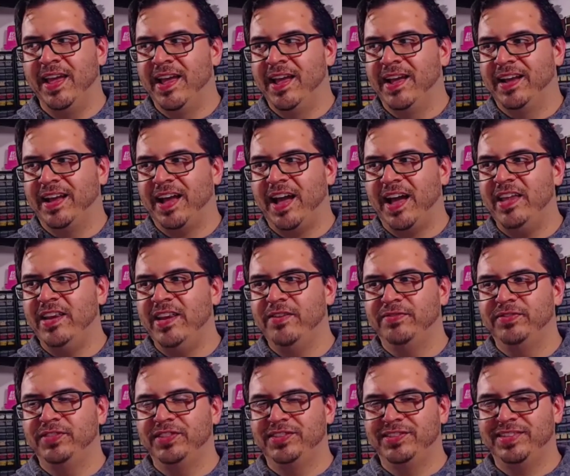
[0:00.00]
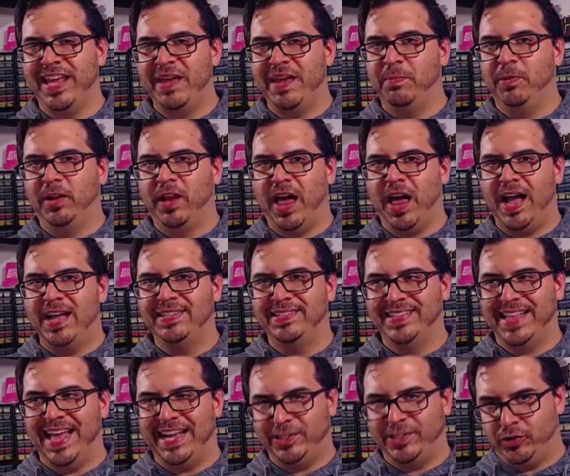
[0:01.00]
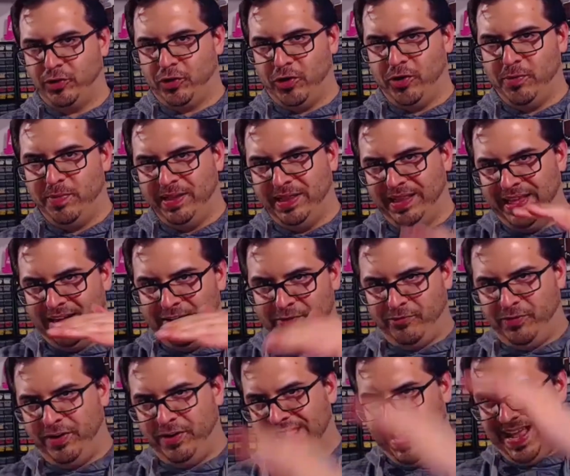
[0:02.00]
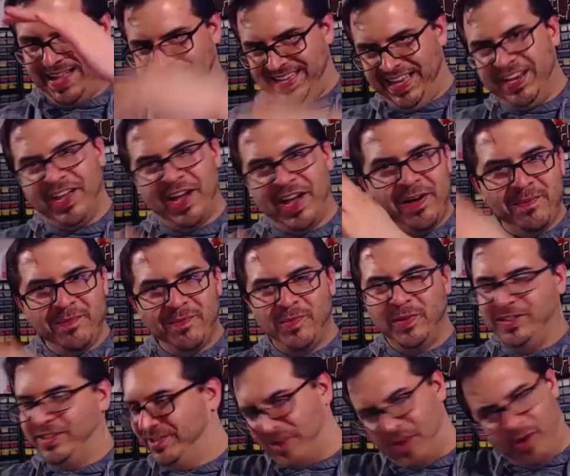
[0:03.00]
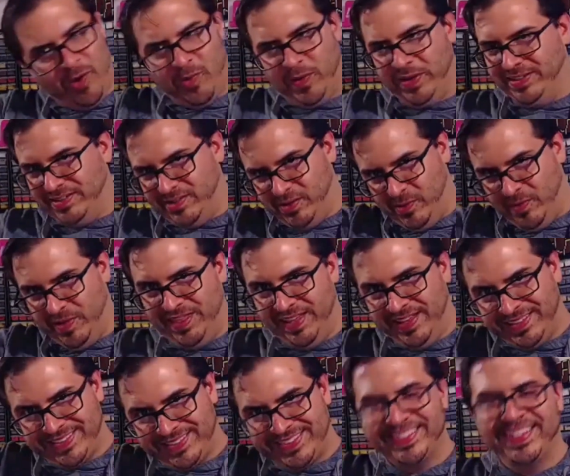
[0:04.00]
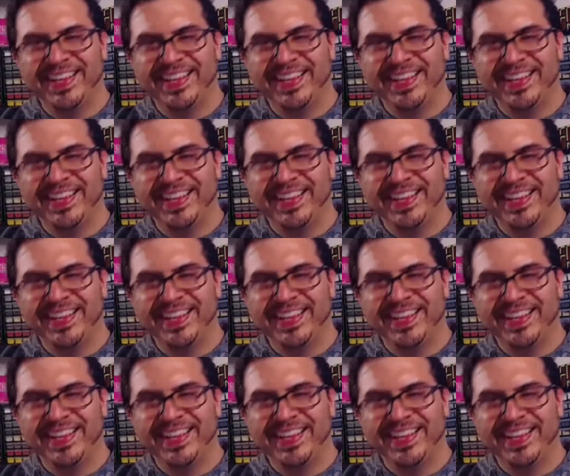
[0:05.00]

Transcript: kind of stabilize that turbulent freelance income, which is always doing this.